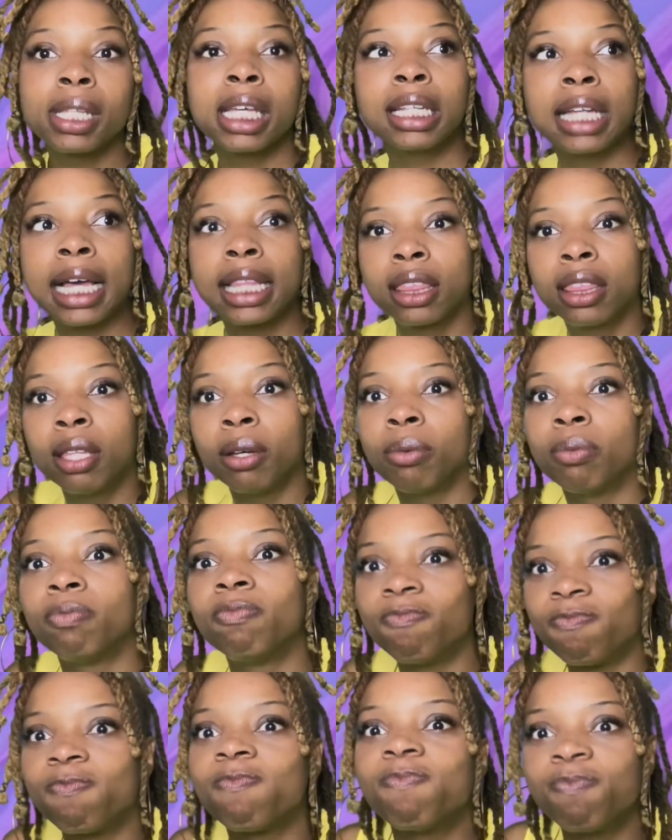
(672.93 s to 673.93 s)
Like the
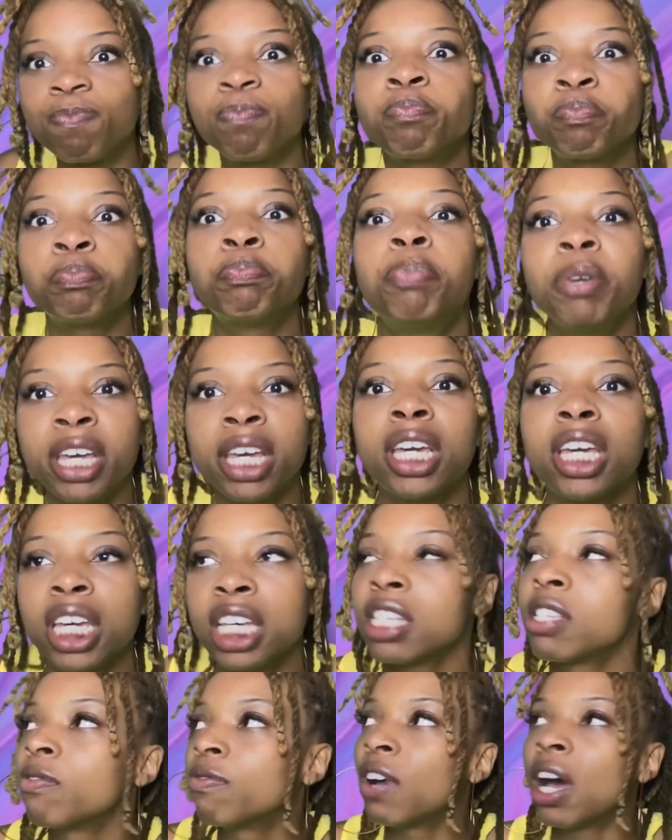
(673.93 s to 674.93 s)
biggest
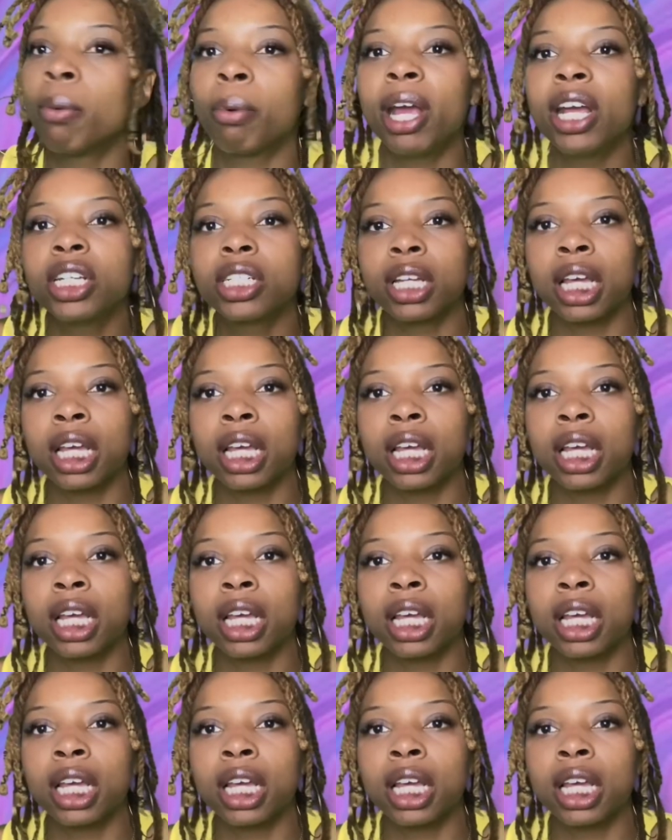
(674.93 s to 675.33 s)
vibration.